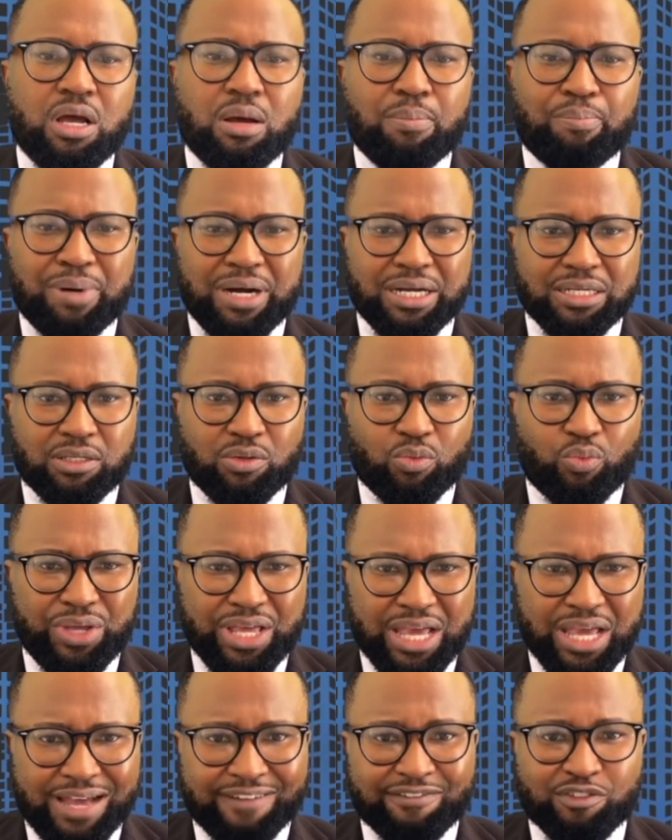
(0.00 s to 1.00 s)
but we
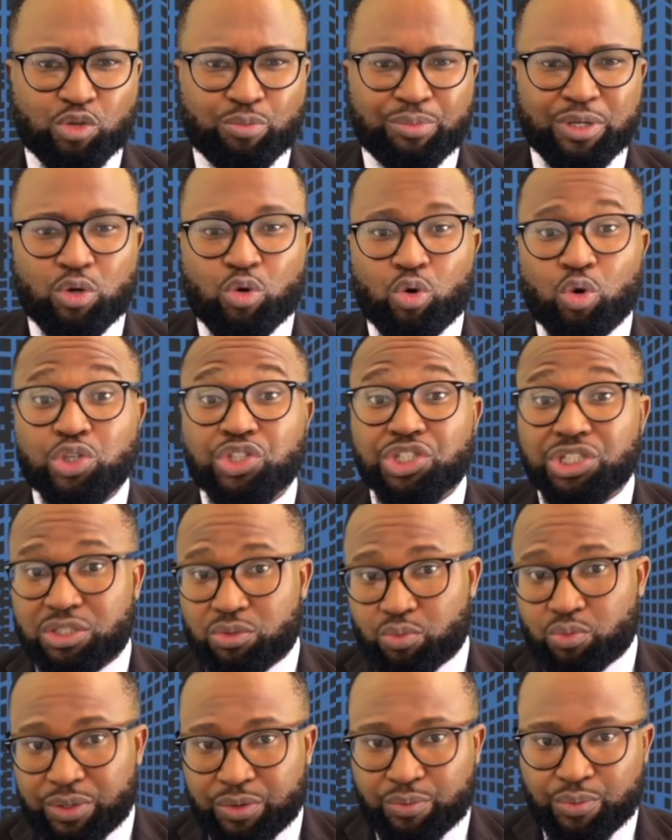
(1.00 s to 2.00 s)
have to be cautious
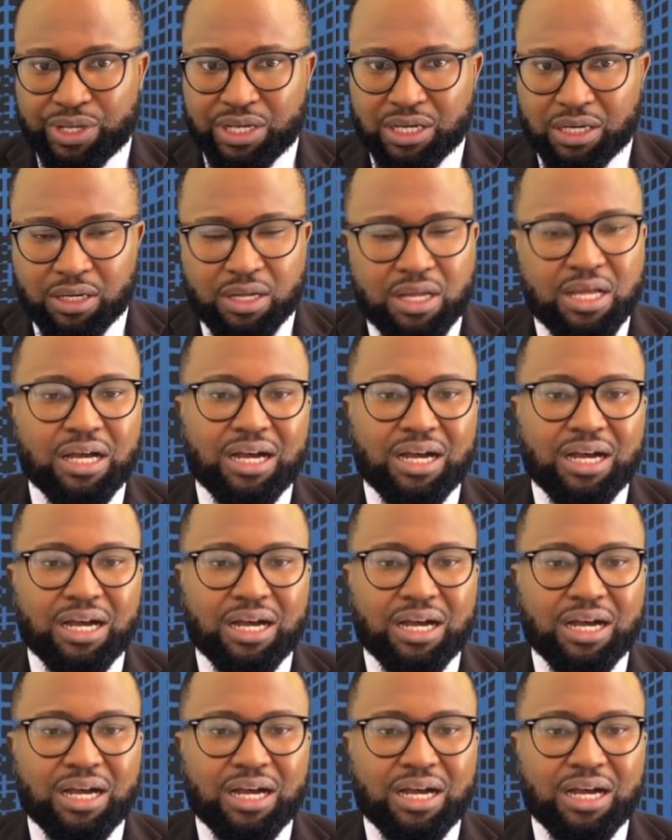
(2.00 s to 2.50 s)
when we are